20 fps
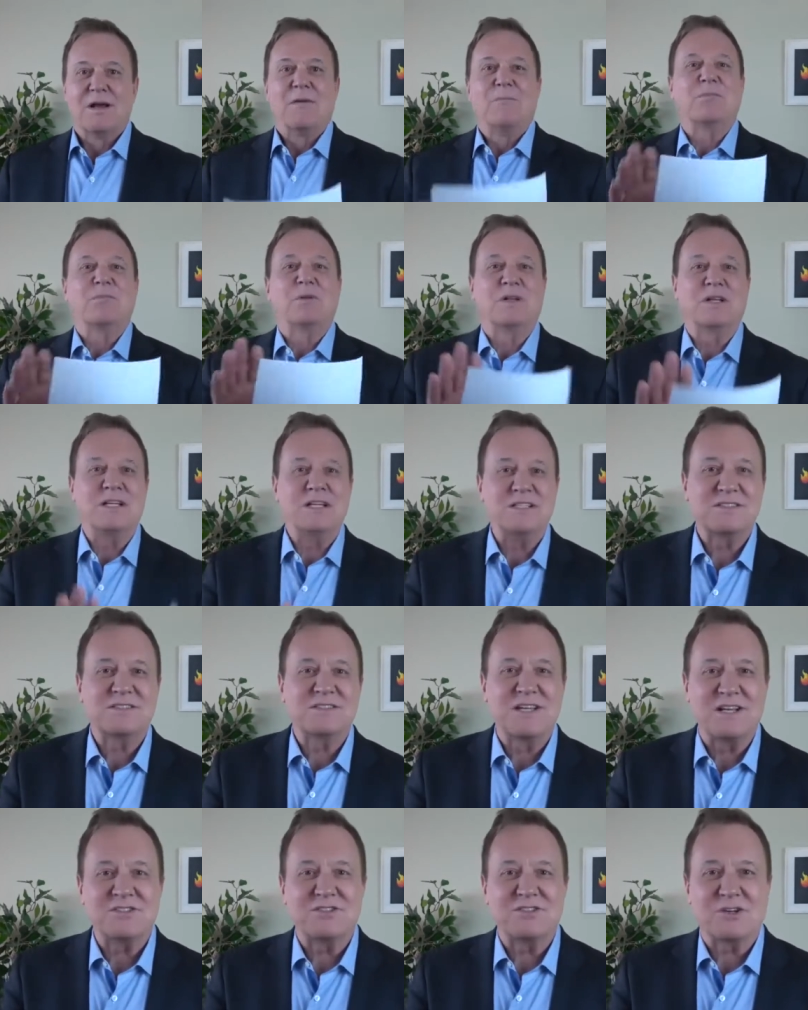Please
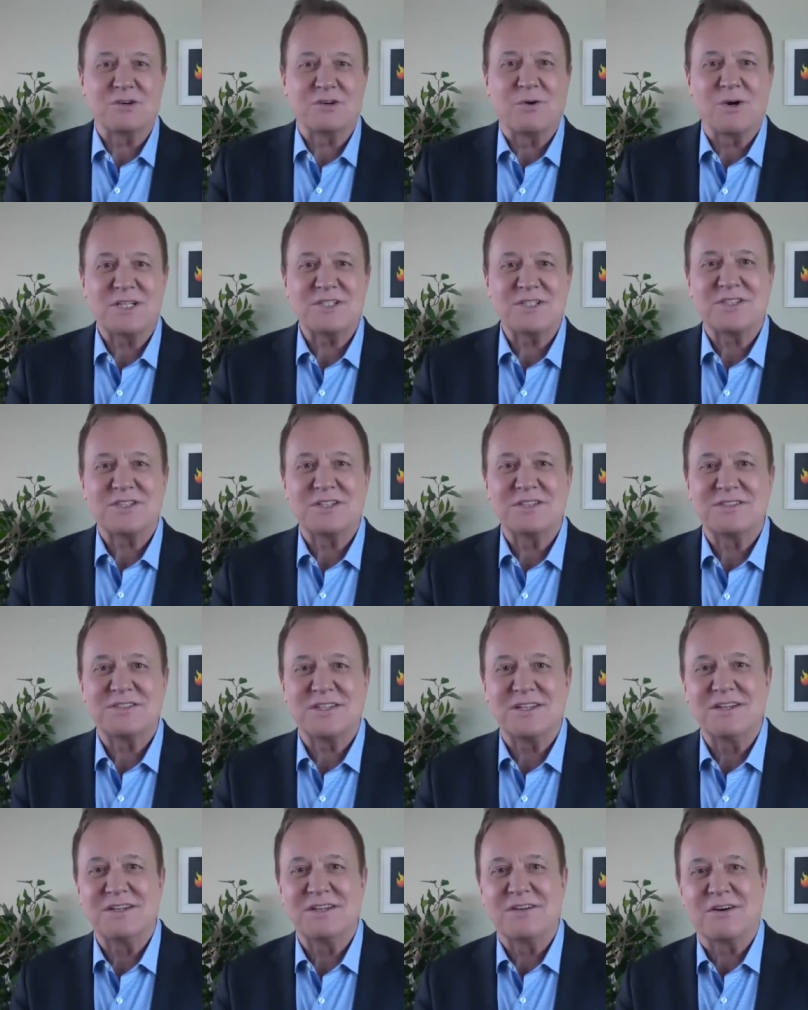get your questions
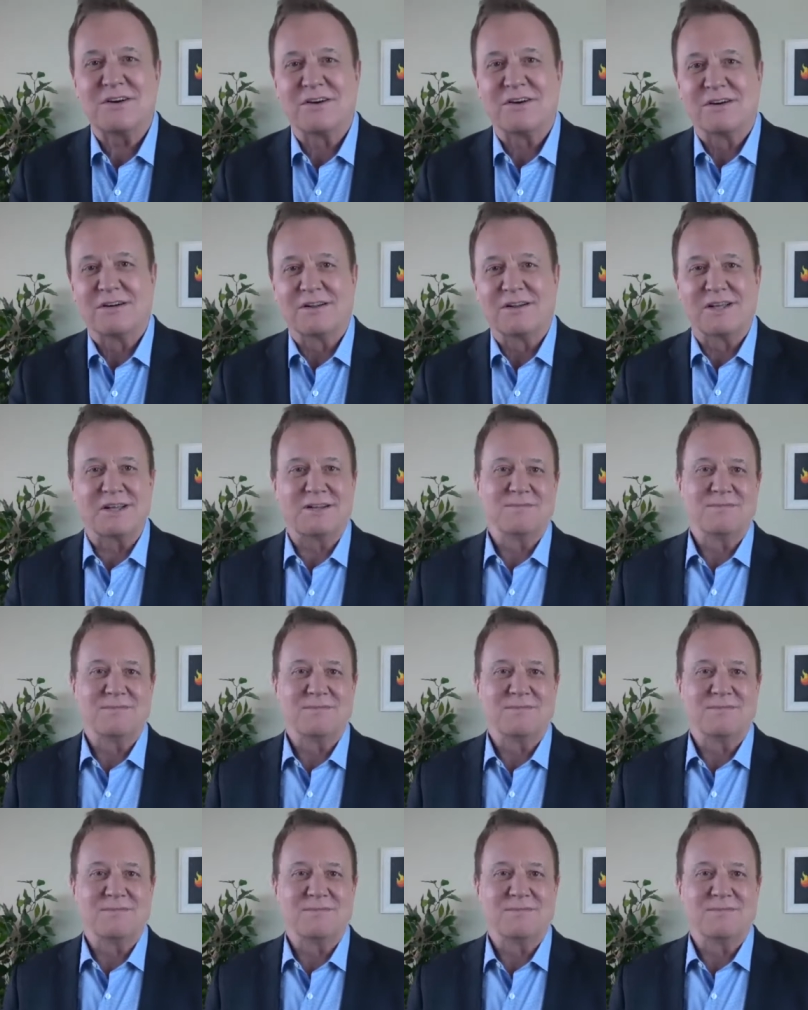in early.